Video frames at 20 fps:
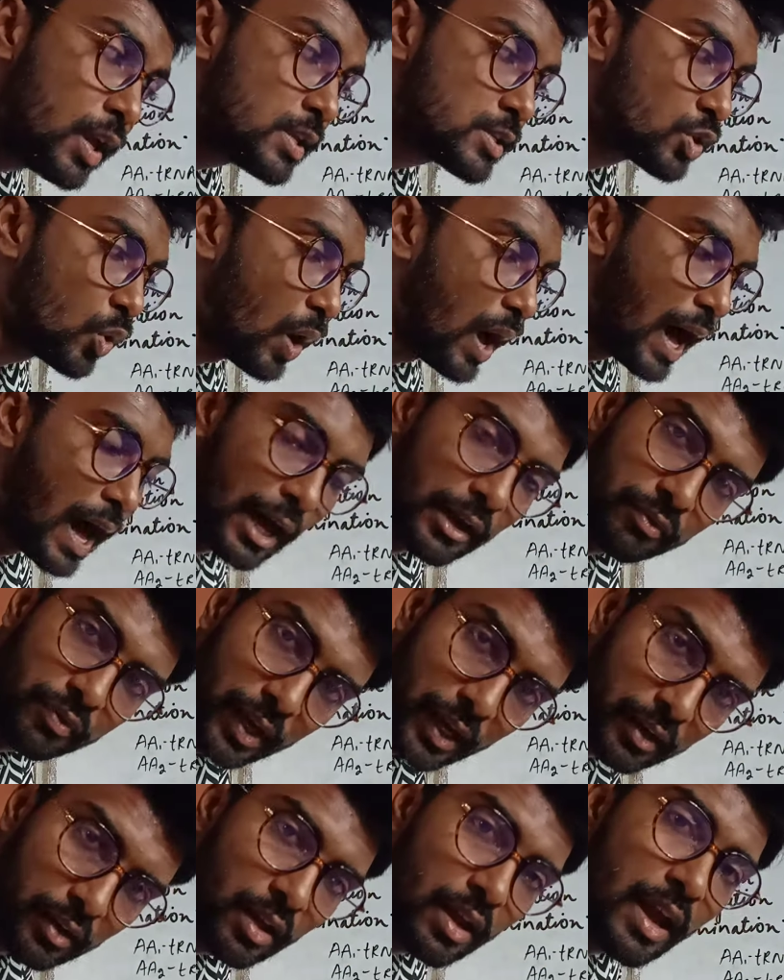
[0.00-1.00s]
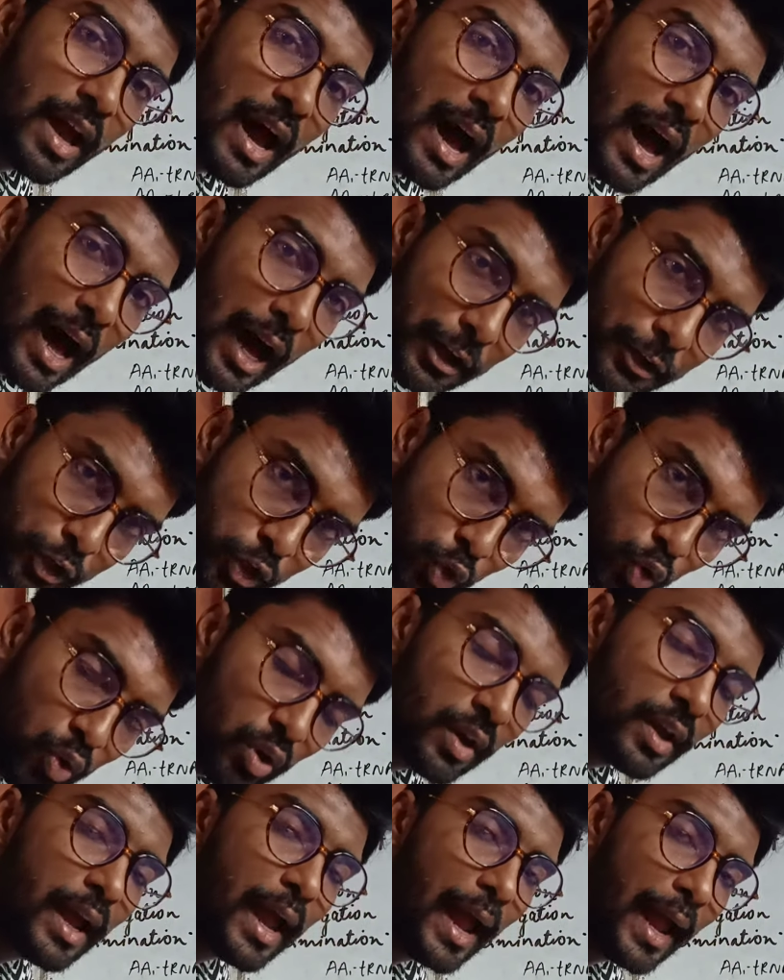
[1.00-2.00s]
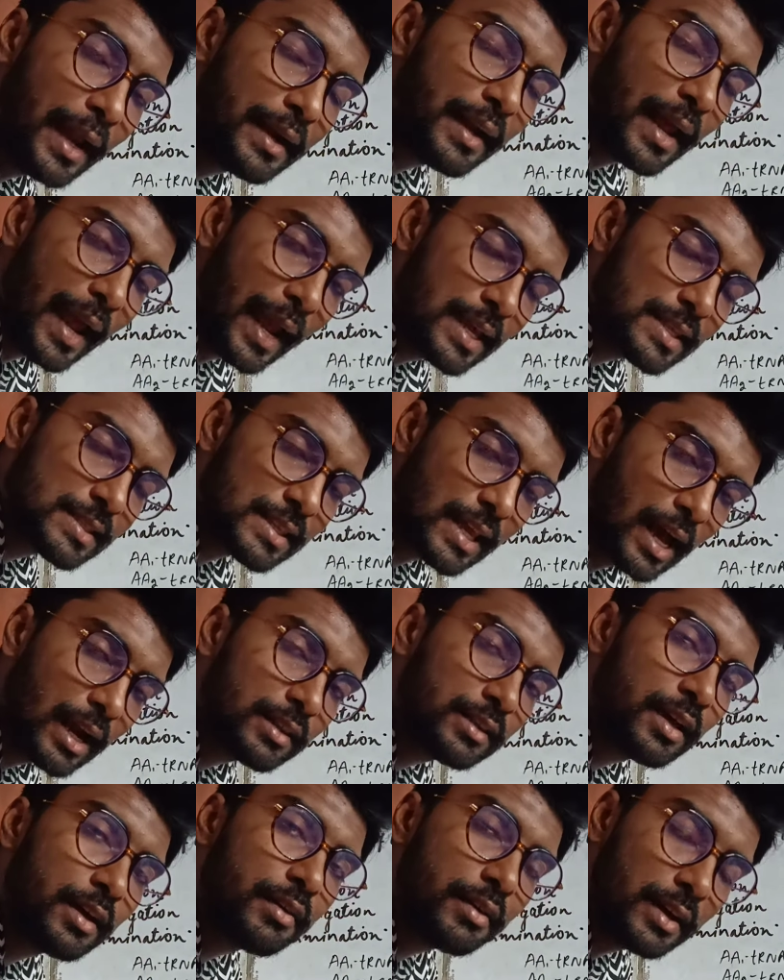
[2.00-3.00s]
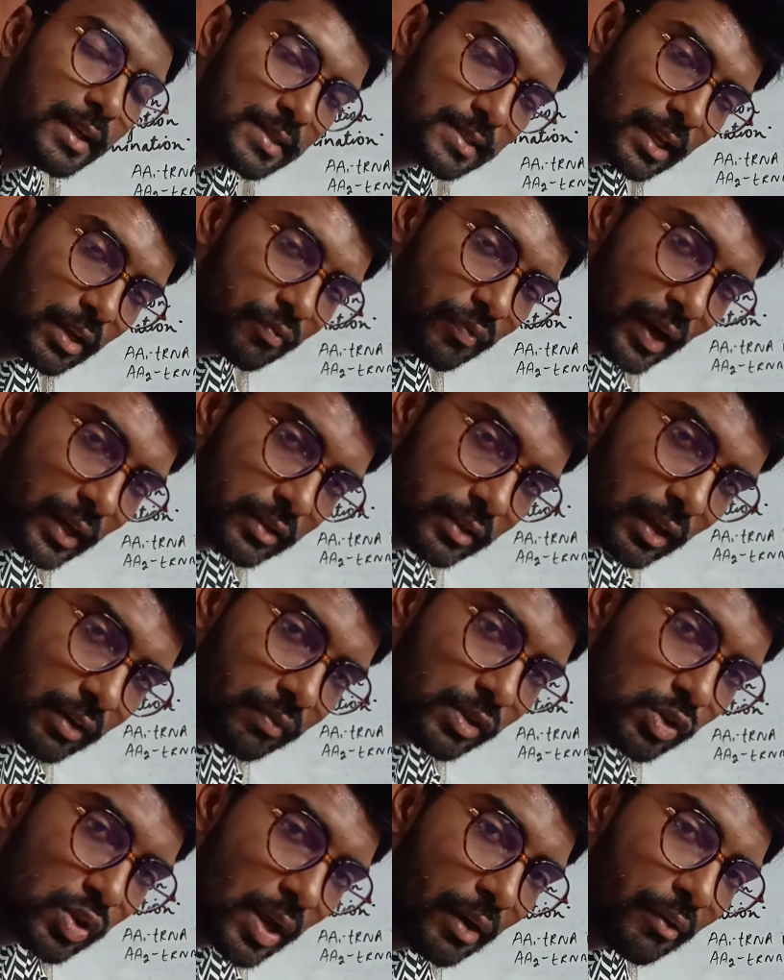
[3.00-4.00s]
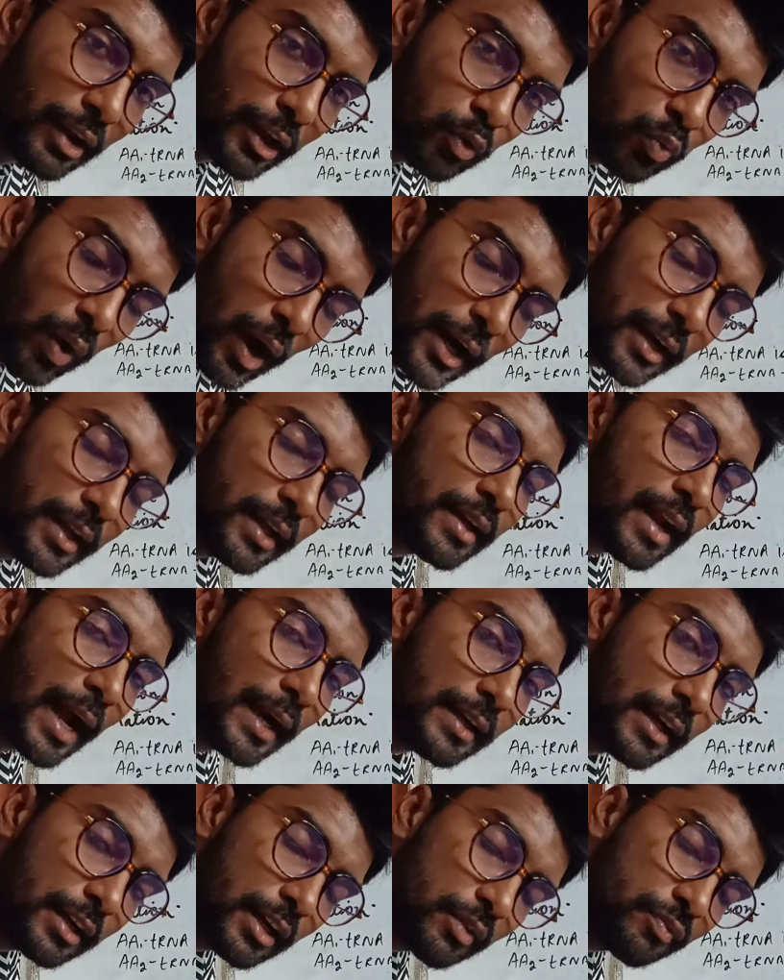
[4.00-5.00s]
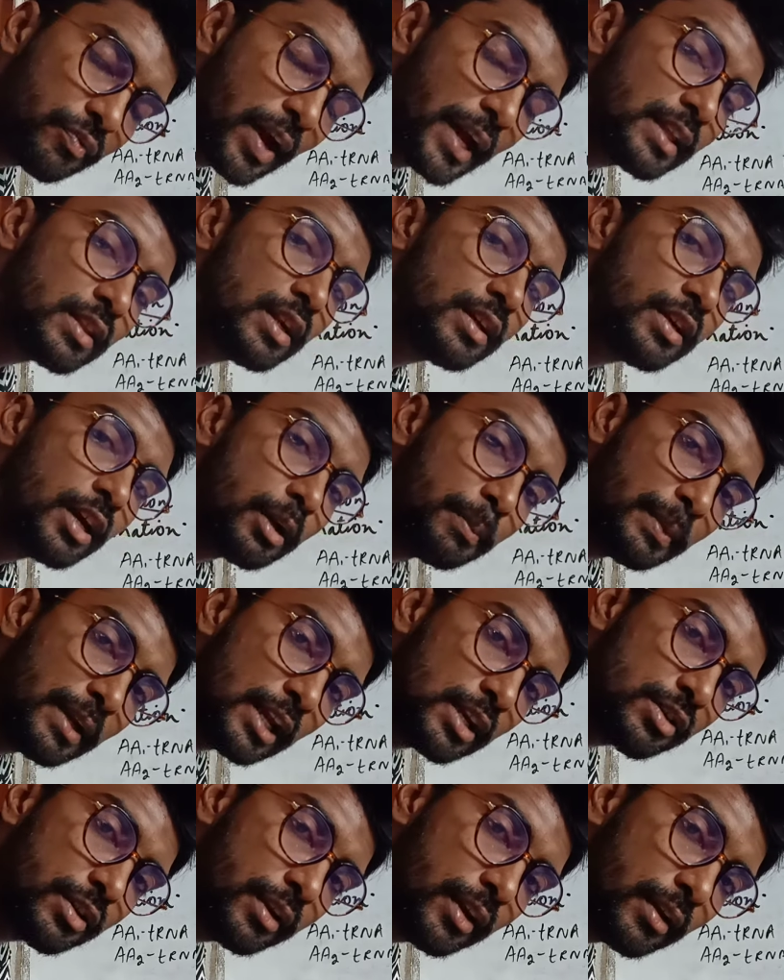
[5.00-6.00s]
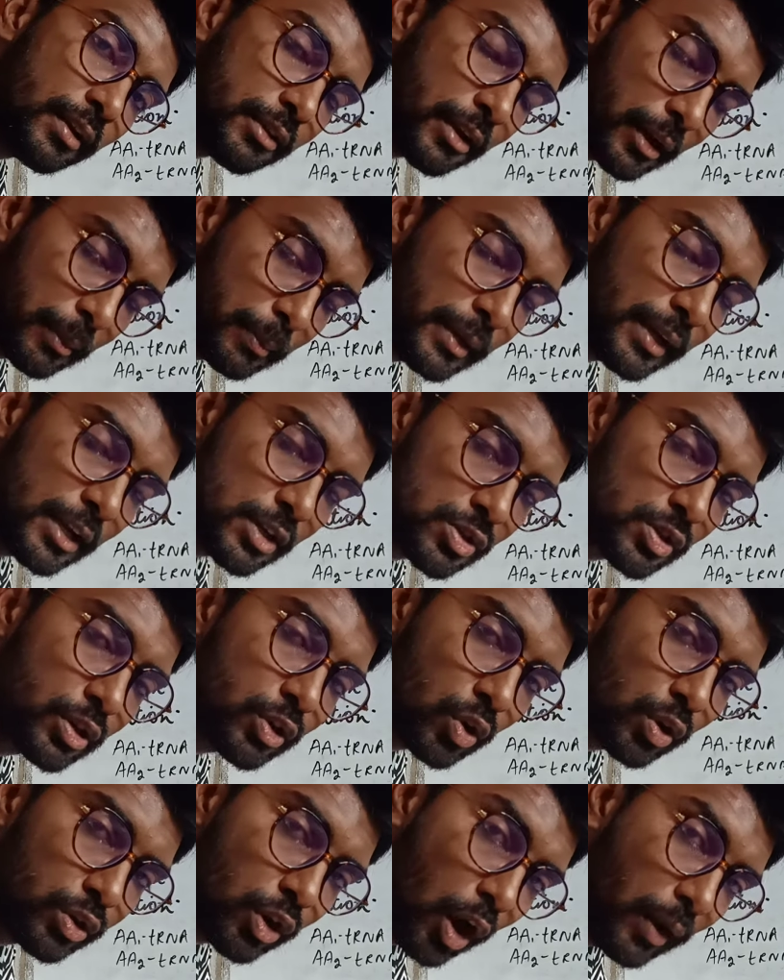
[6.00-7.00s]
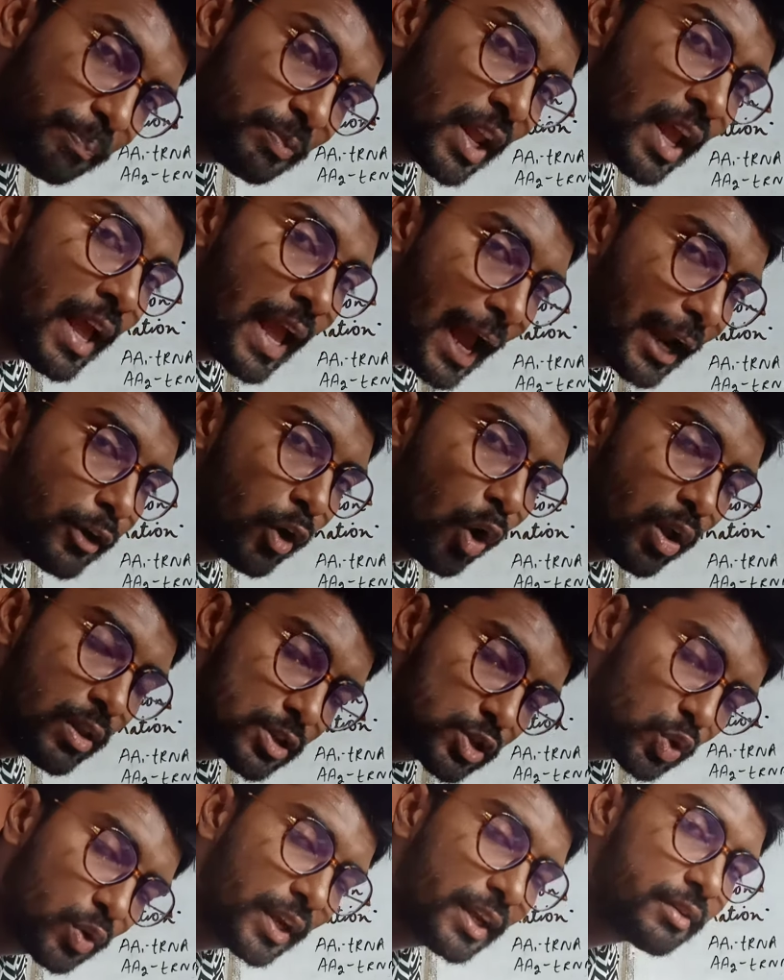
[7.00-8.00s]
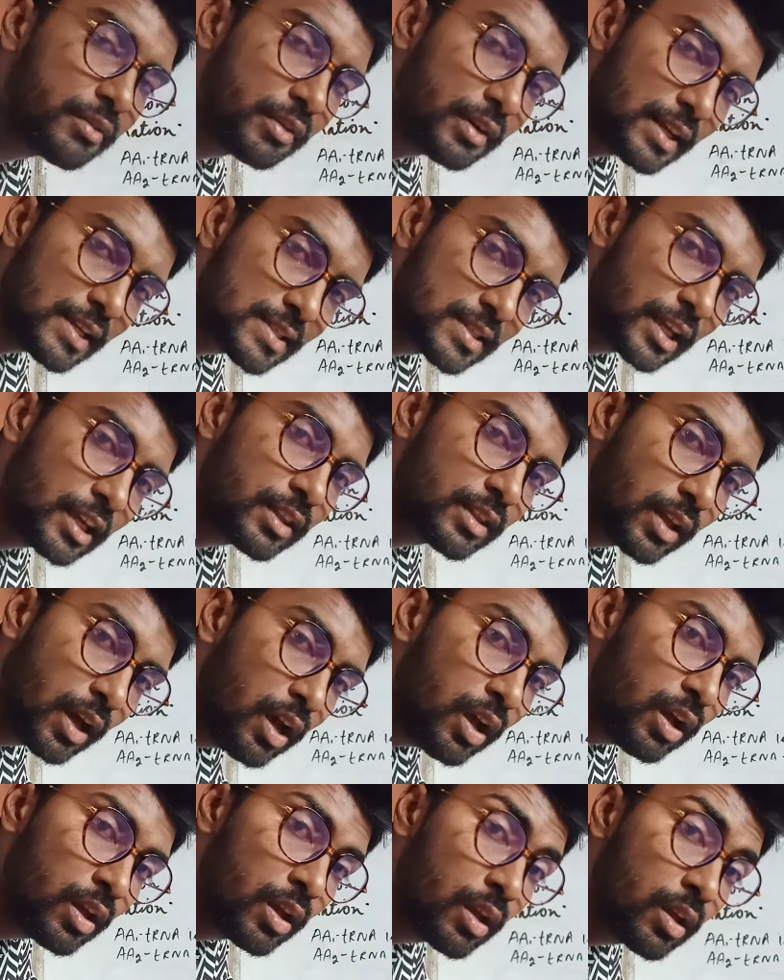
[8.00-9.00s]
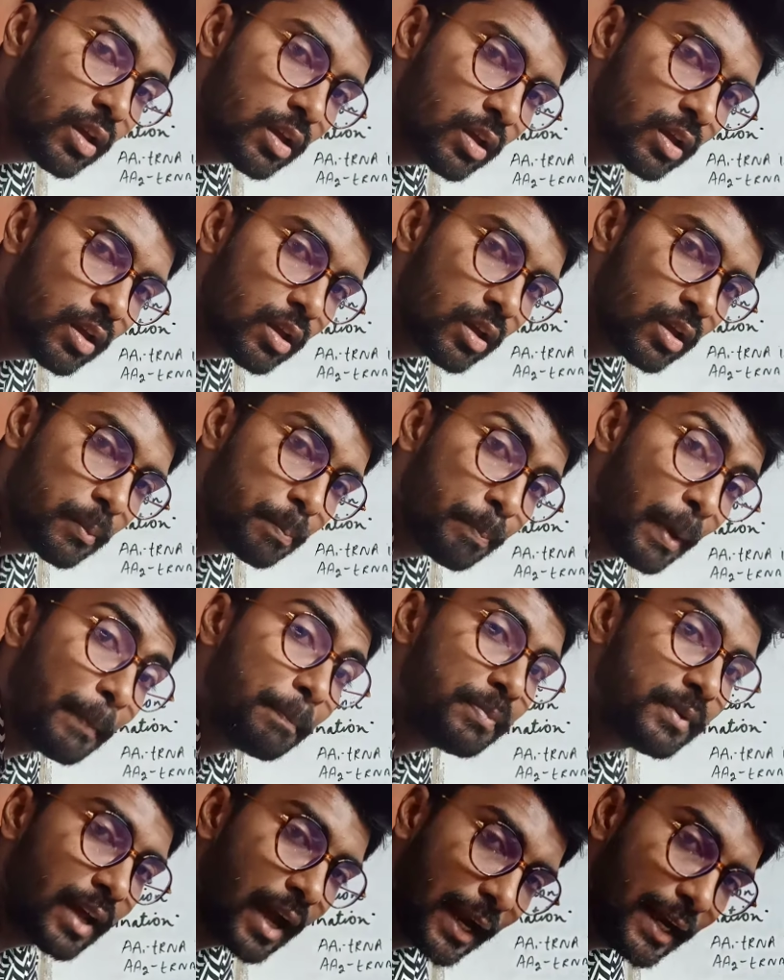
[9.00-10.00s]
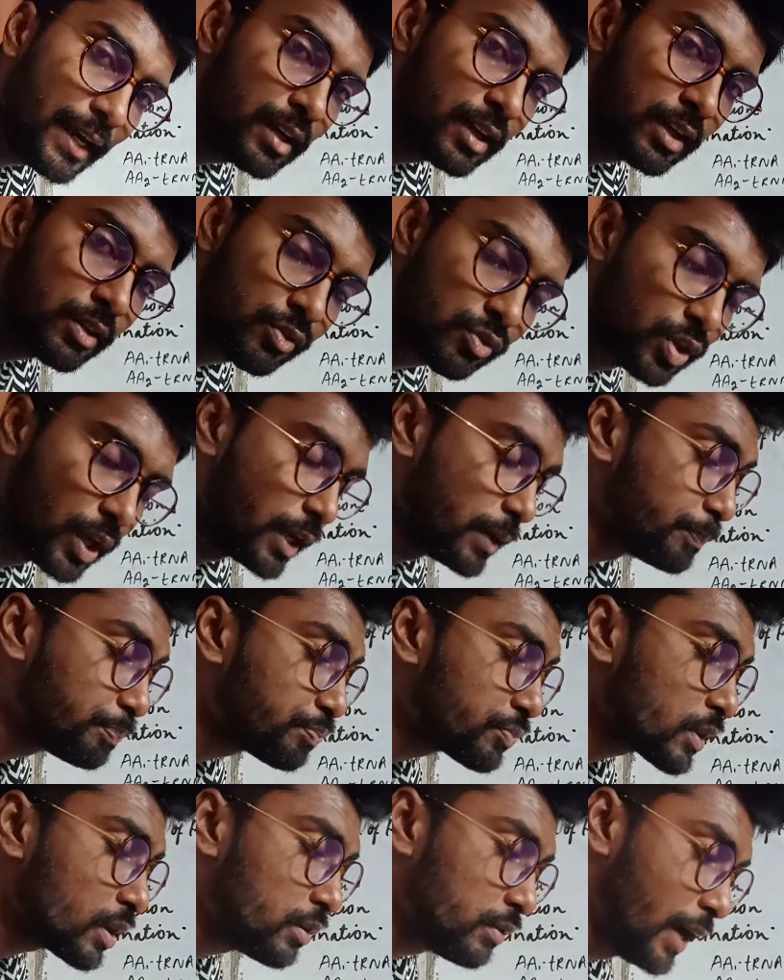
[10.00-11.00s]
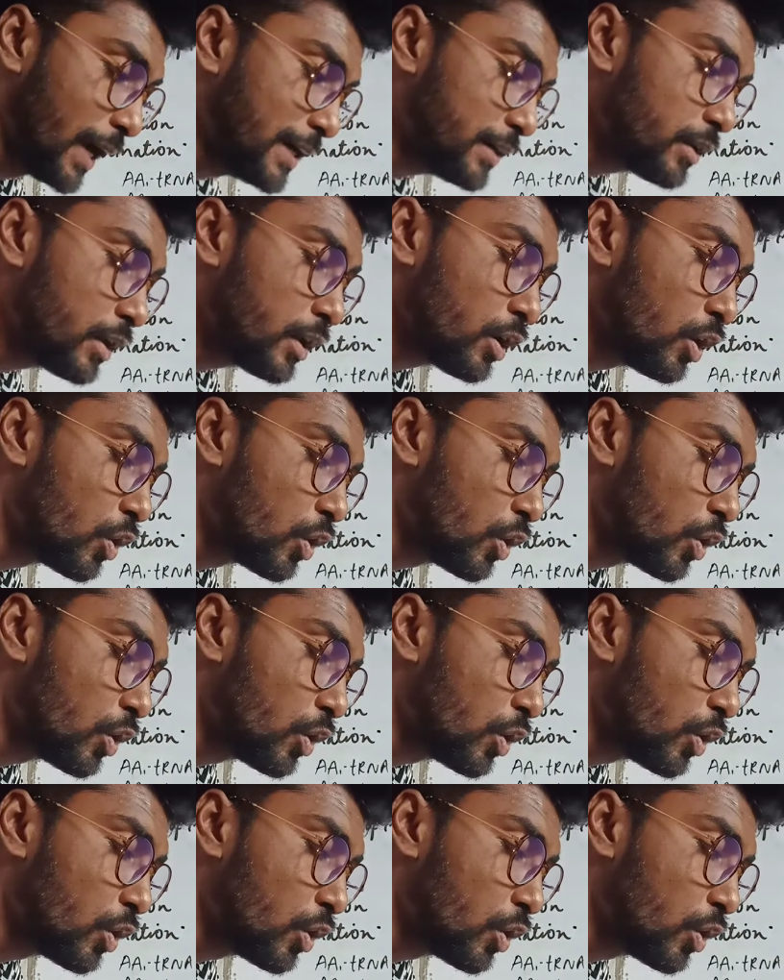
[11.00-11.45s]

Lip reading: So R1, R2 and S are the releasing factor which are required in identifying the termination codon and also in releasing the peptide chain, right?